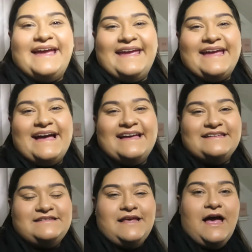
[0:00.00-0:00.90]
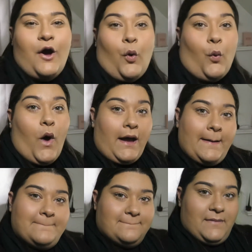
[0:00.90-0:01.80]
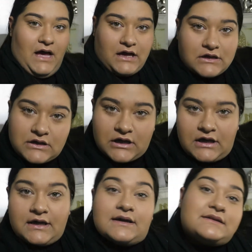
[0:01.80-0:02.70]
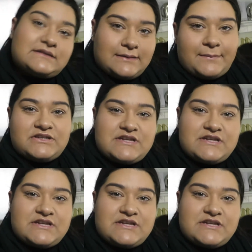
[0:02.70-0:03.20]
Hey guys, welcome back to my